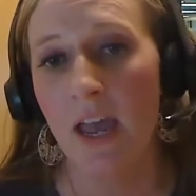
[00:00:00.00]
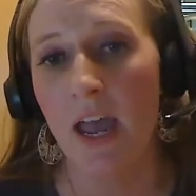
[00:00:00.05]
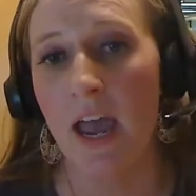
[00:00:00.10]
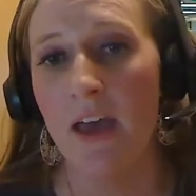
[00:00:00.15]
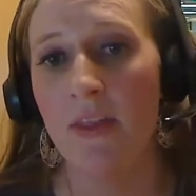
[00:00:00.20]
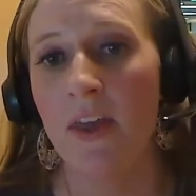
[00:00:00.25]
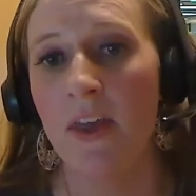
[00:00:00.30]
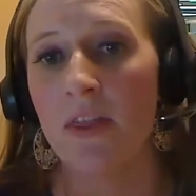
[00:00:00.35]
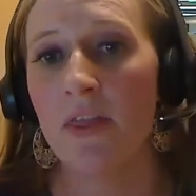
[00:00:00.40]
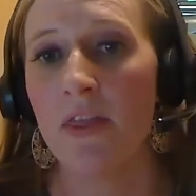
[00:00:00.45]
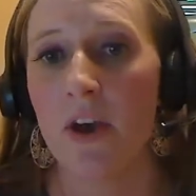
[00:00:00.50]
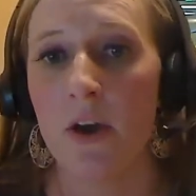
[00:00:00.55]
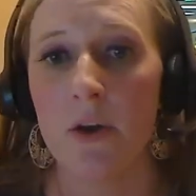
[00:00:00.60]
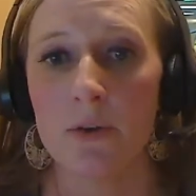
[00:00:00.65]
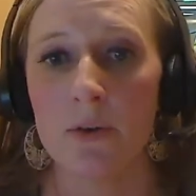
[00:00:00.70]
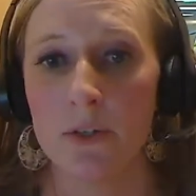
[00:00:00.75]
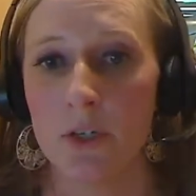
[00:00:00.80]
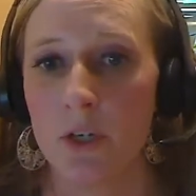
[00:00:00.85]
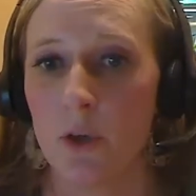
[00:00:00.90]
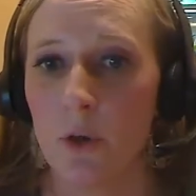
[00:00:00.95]
And then
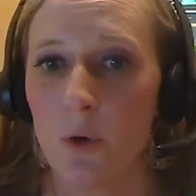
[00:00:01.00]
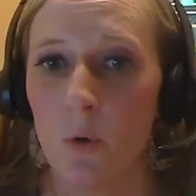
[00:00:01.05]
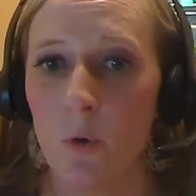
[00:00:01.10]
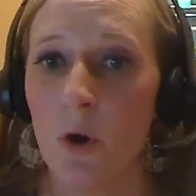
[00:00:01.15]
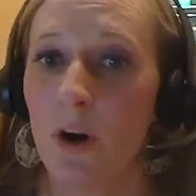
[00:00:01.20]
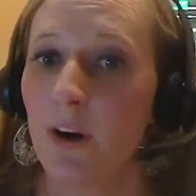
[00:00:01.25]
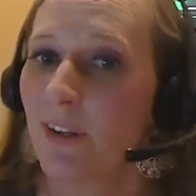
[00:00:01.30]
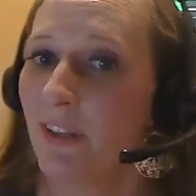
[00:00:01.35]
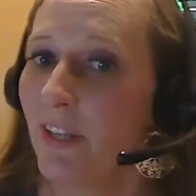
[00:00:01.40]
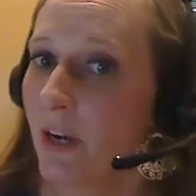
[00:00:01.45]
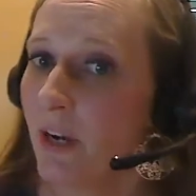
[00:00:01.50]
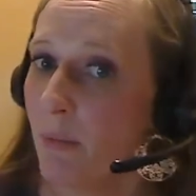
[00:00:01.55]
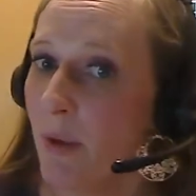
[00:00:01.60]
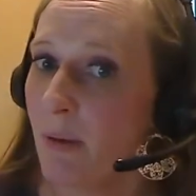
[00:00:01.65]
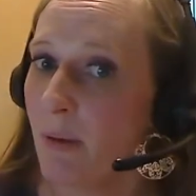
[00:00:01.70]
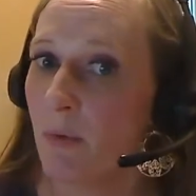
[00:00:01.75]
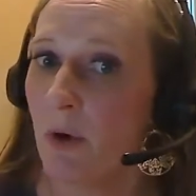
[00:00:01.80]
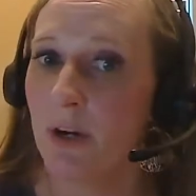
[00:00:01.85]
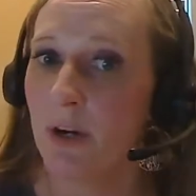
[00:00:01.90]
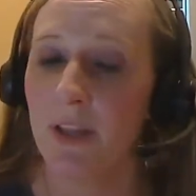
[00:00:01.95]
those who are a little
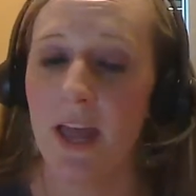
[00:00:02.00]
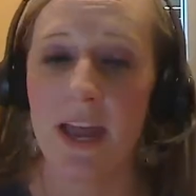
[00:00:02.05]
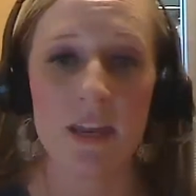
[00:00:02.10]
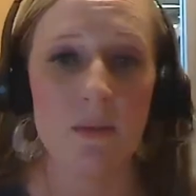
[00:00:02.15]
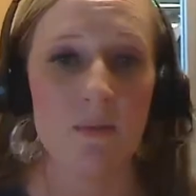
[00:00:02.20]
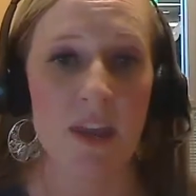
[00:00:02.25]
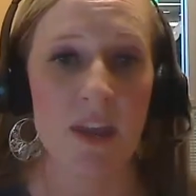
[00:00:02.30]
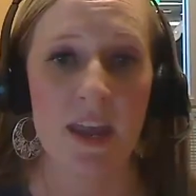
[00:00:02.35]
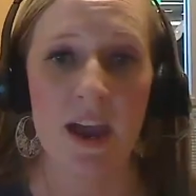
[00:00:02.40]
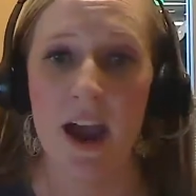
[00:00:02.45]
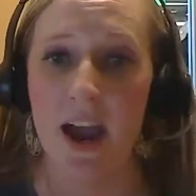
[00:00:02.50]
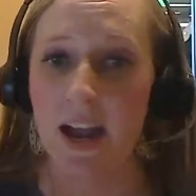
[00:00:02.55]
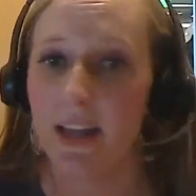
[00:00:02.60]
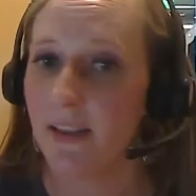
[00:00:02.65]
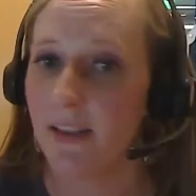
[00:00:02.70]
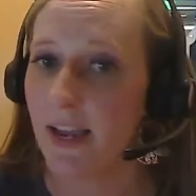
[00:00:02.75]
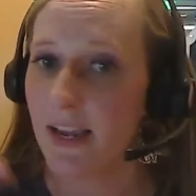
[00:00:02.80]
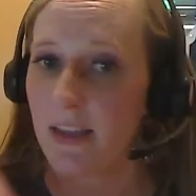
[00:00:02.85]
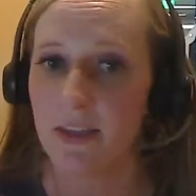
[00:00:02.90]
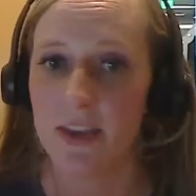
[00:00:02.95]
bit more like me, I
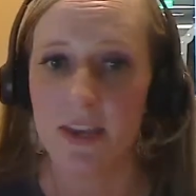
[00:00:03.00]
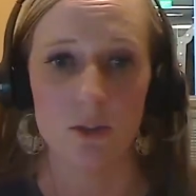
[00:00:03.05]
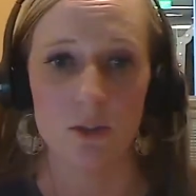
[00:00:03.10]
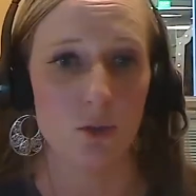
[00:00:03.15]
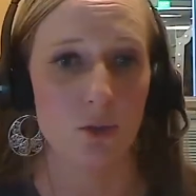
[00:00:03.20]
like things